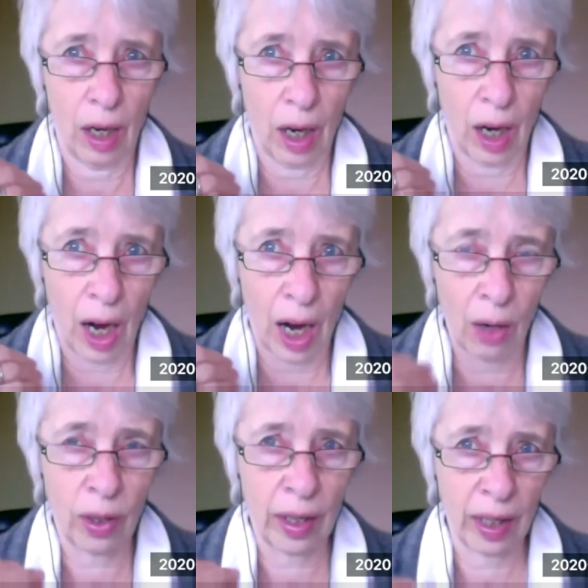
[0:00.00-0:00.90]
How
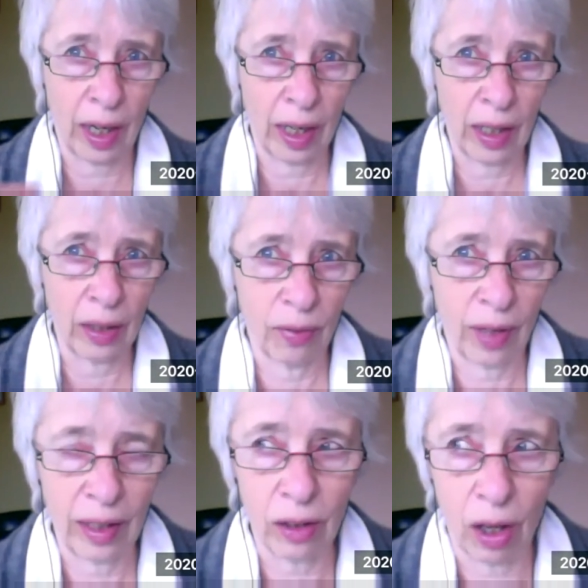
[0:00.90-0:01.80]
can I
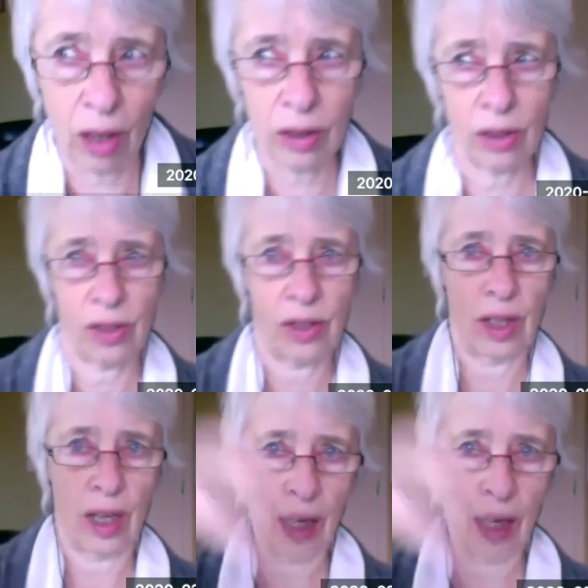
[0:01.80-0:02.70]
invite others
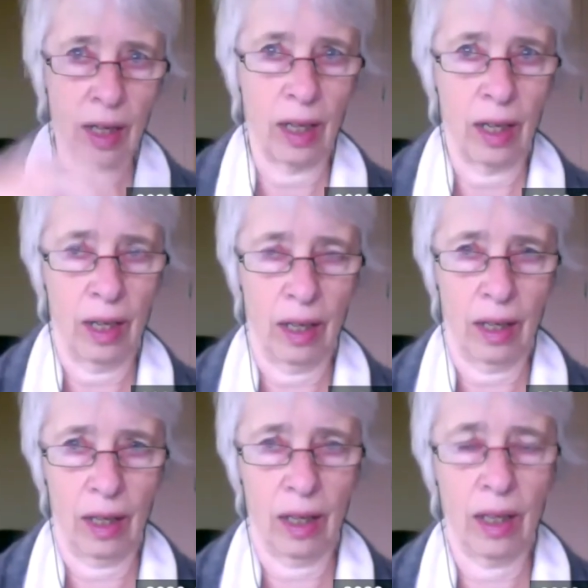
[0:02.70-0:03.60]
in
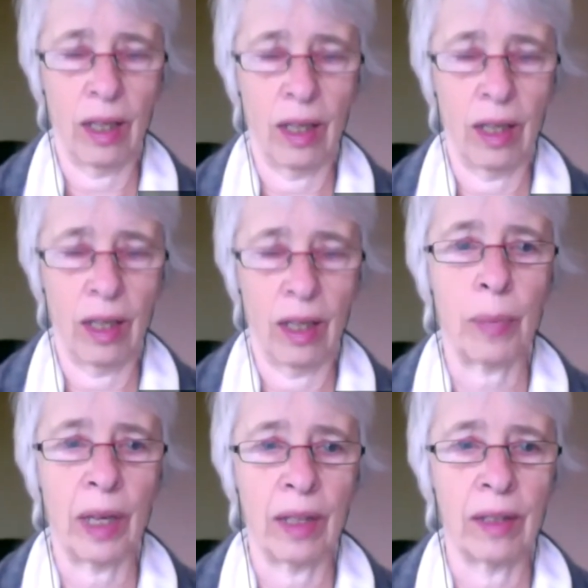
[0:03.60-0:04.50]
into that
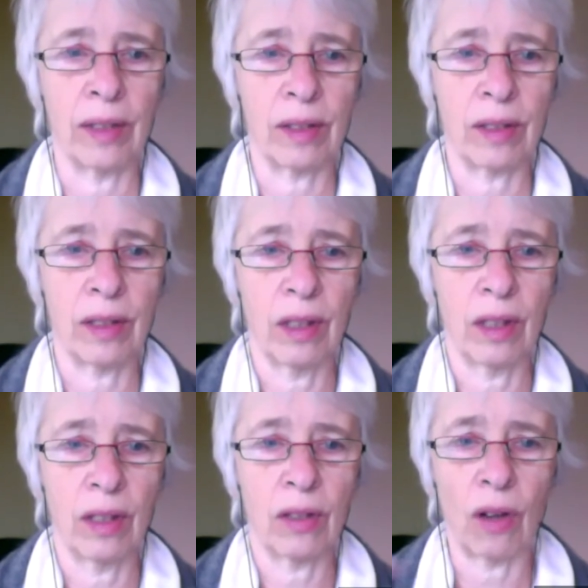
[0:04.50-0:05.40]
space?
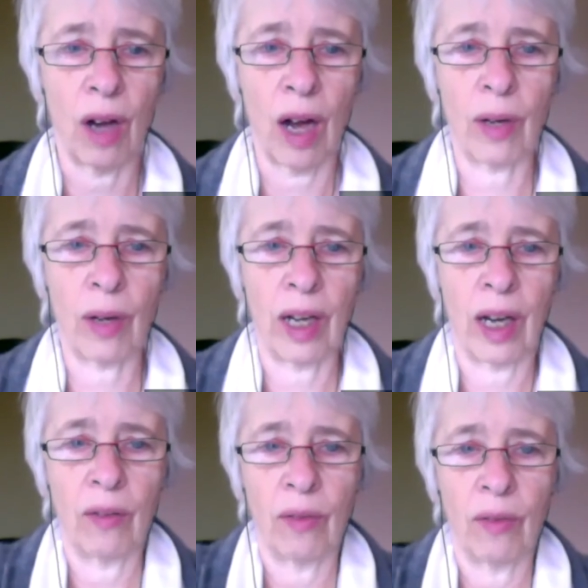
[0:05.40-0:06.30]
So how can I
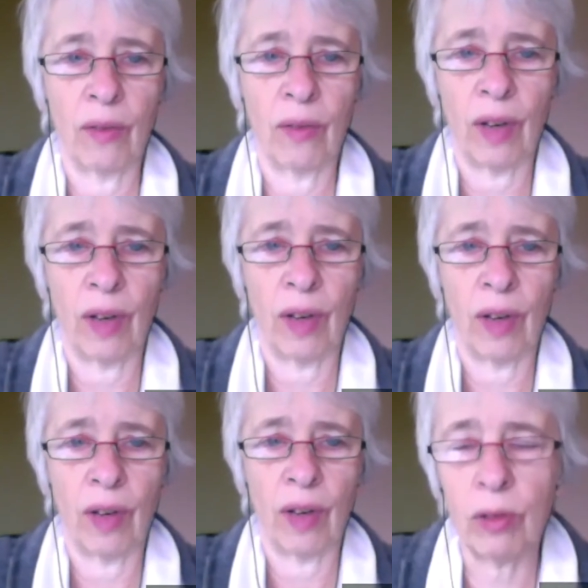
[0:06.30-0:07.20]
invite
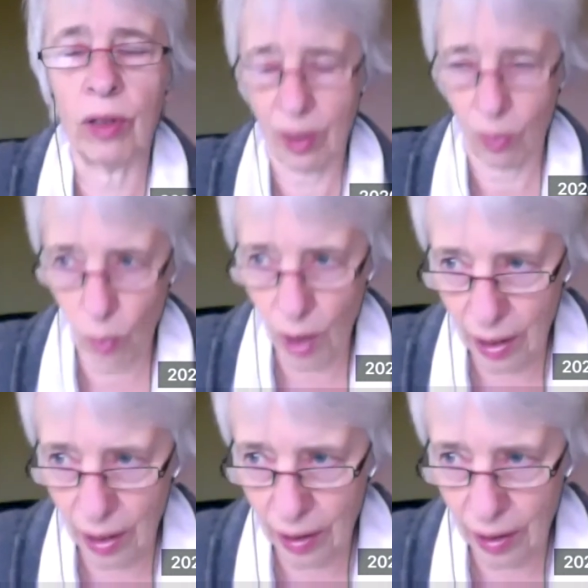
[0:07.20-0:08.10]
people to listen
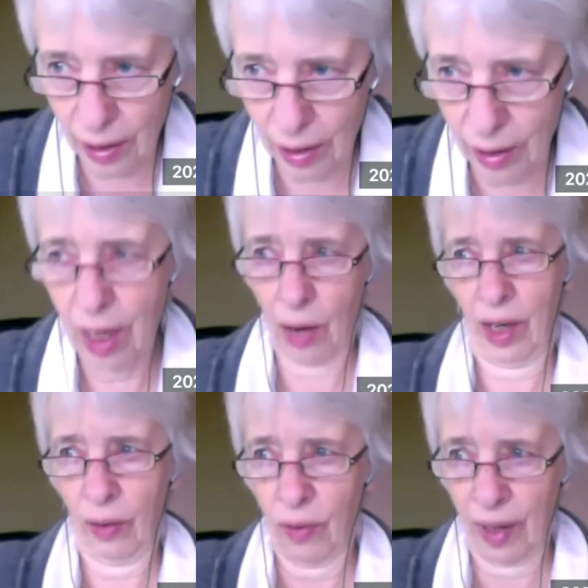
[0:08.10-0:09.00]
well? How
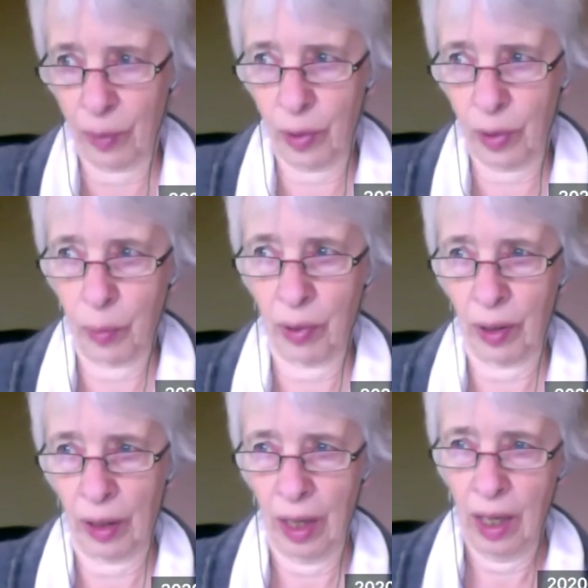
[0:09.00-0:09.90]
can I invite
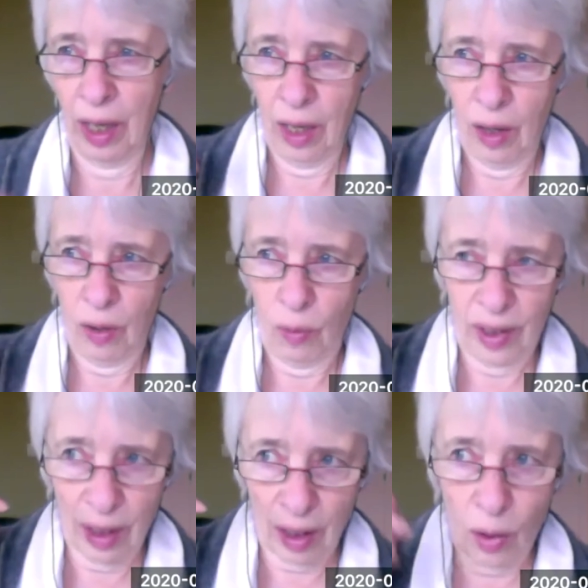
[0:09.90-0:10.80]
people with
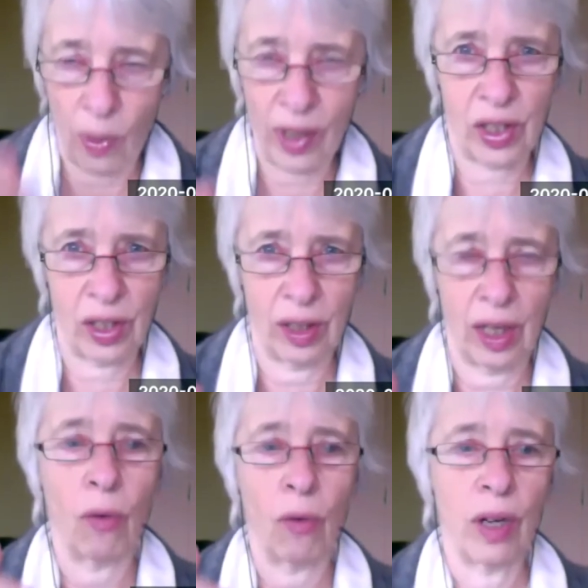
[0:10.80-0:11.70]
a question
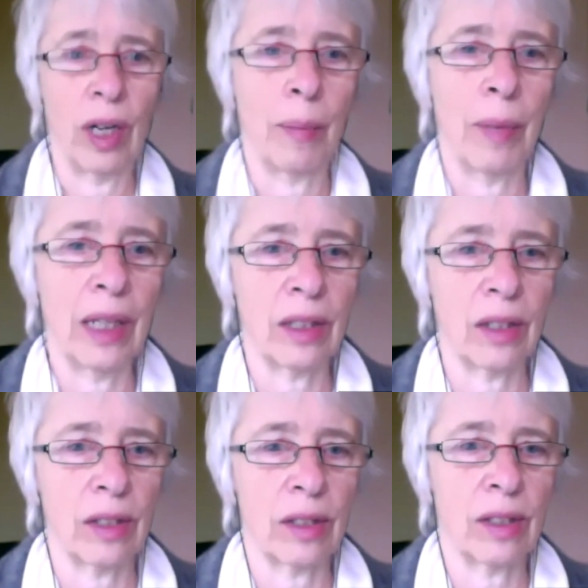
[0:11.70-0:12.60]
that really
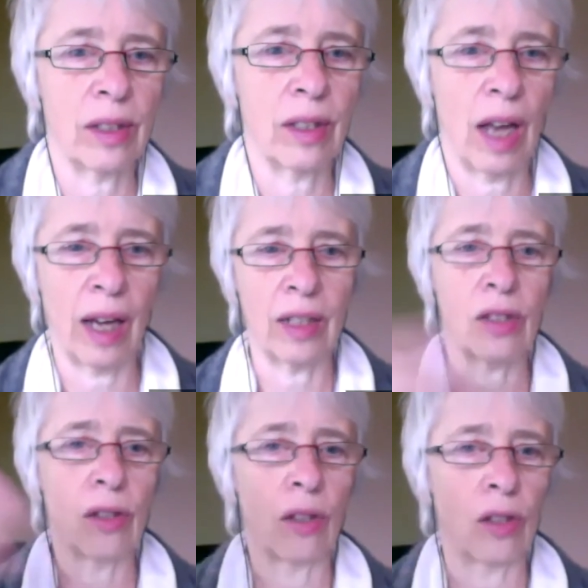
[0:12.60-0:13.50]
matters and is
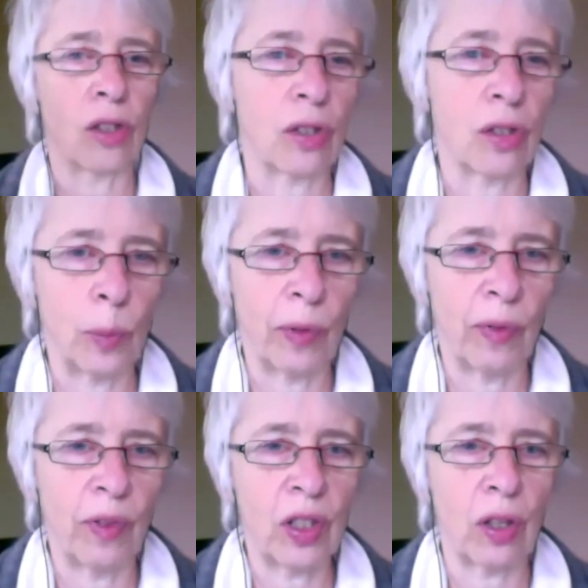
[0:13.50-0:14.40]
not just
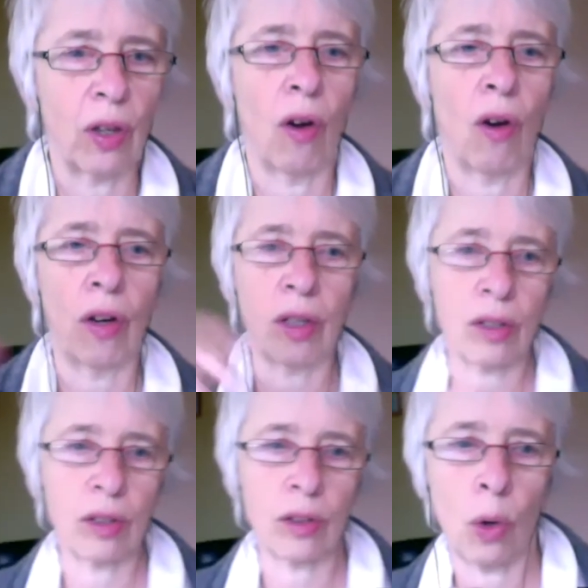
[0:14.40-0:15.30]
superficial or
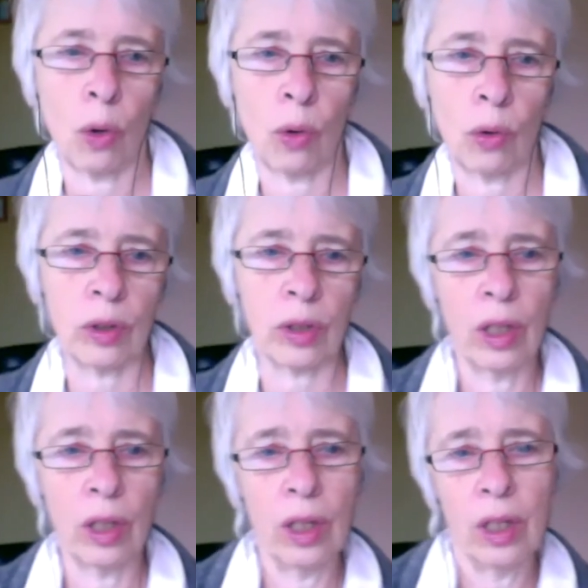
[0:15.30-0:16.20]
doesn't hold
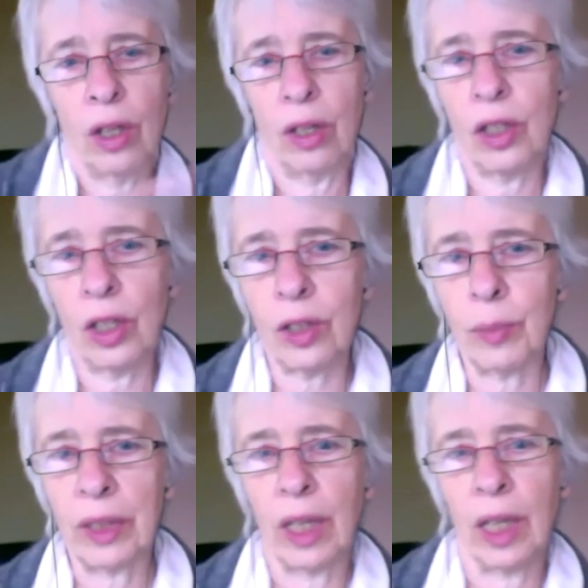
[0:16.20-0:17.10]
a
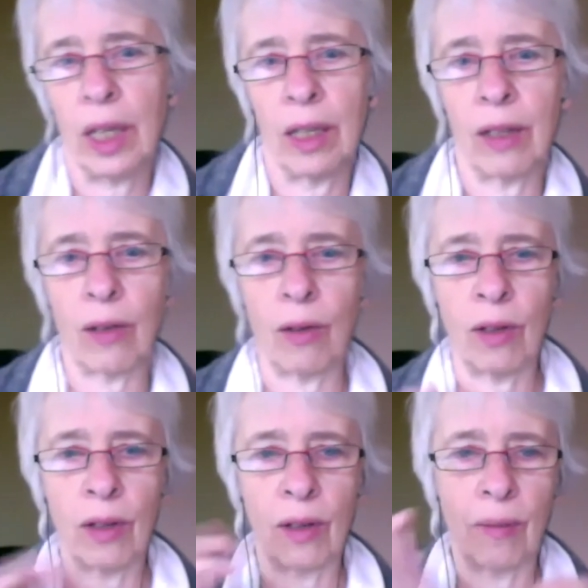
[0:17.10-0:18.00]
judgment in it?
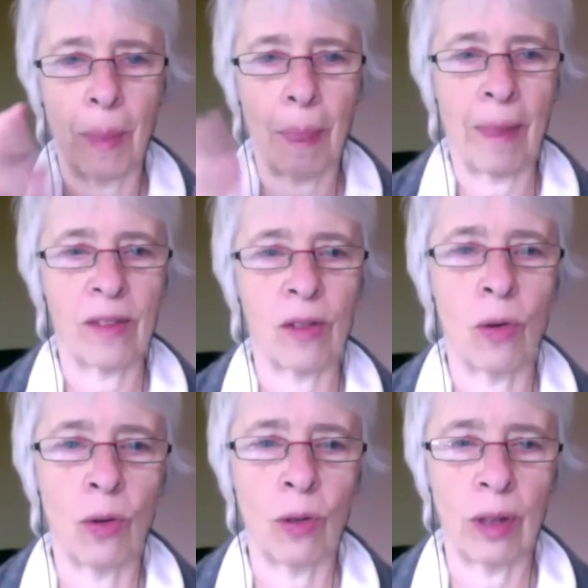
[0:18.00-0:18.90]
Or there's a
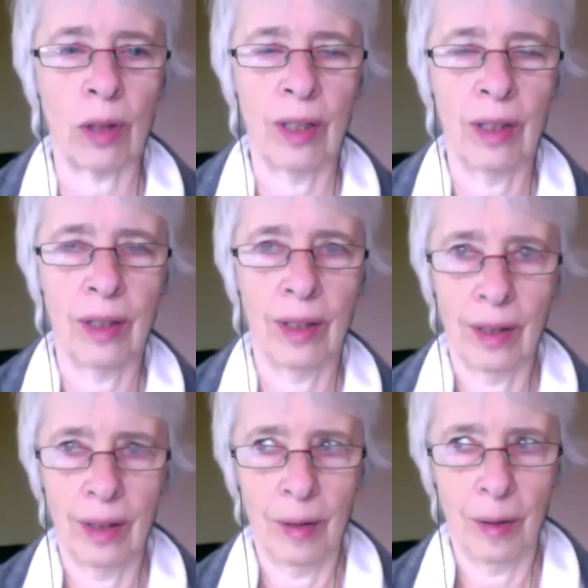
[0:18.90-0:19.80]
whole
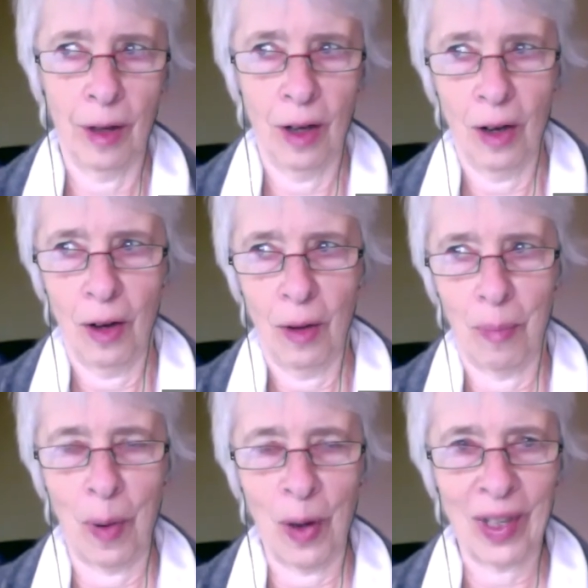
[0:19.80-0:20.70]

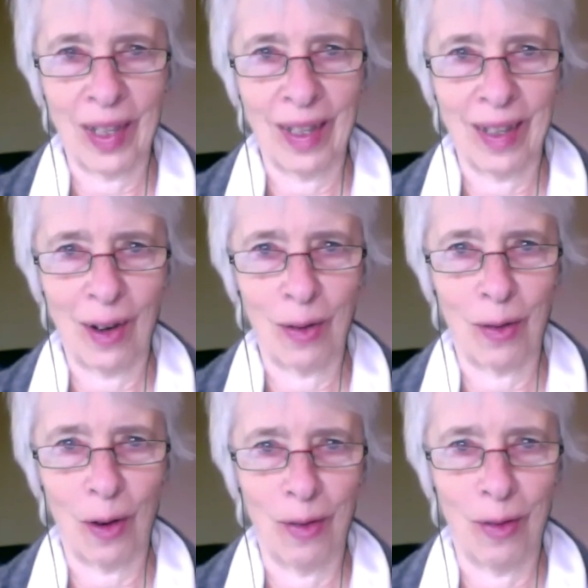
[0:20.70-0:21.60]
body of
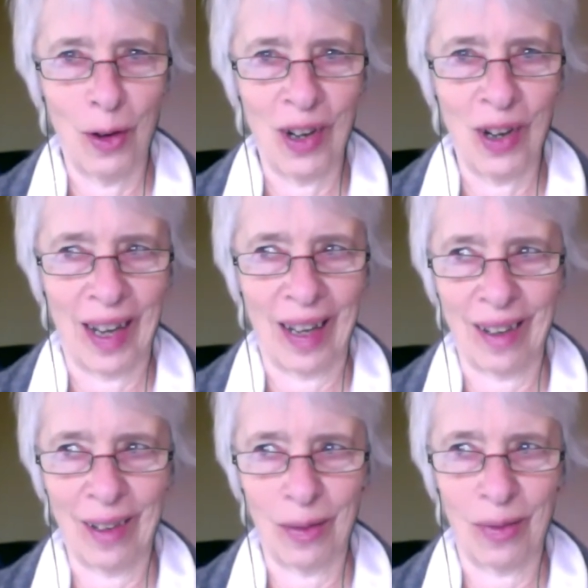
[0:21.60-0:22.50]
learning
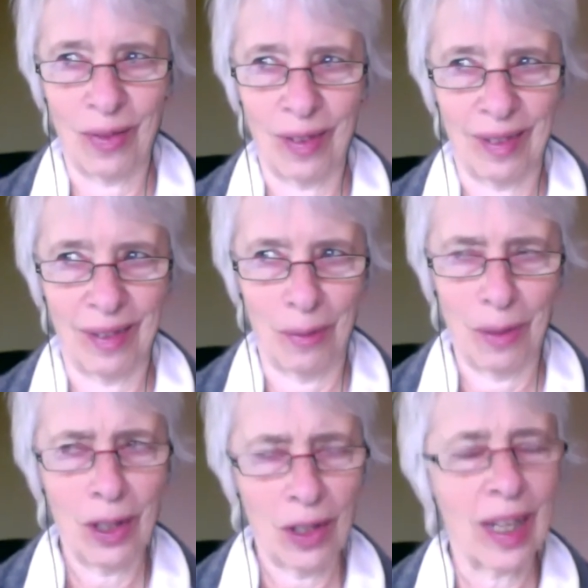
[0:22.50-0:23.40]
of
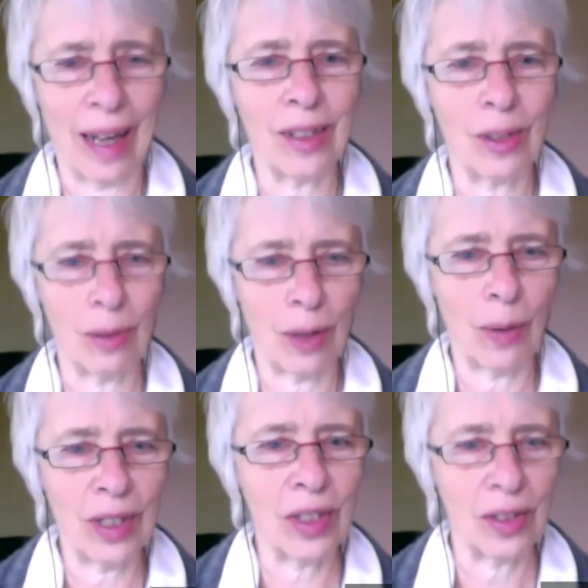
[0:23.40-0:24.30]
what are the actual
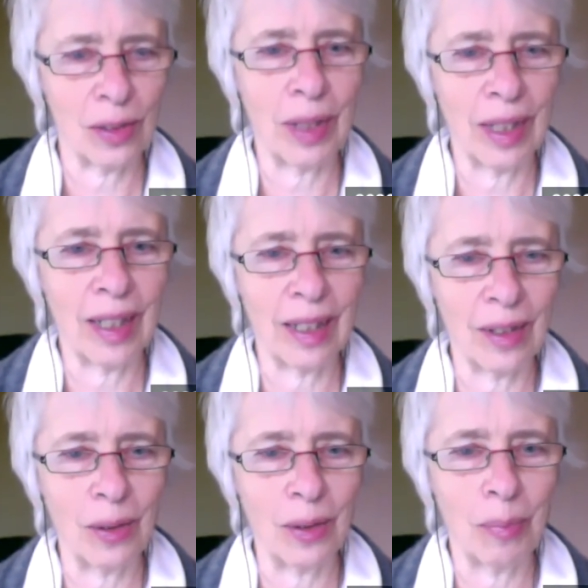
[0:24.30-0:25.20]
questions we need
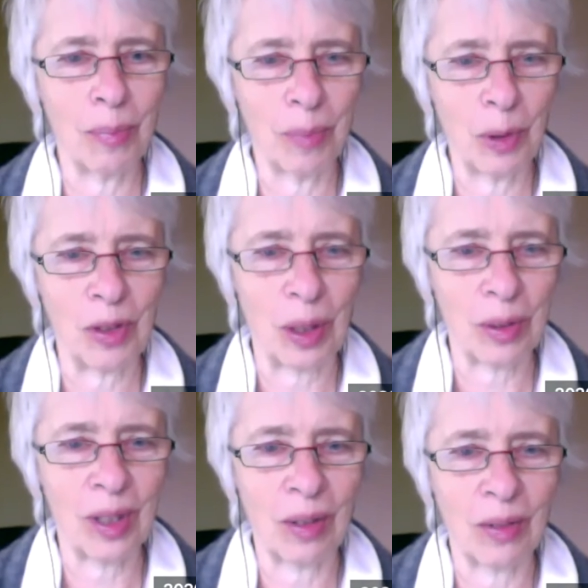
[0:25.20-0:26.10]
to pose
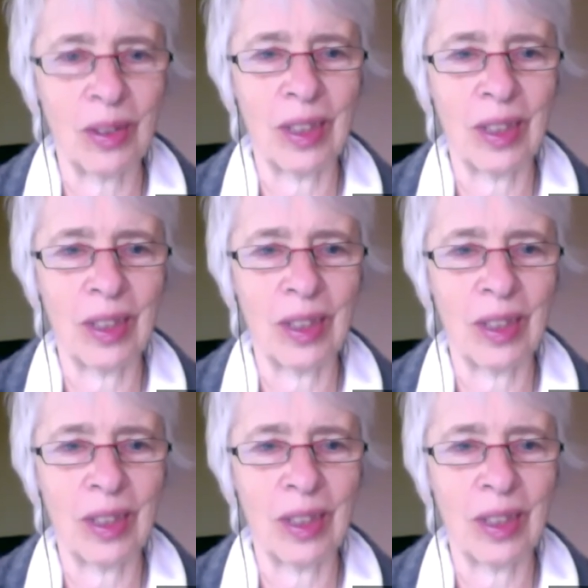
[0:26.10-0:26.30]
ourselves.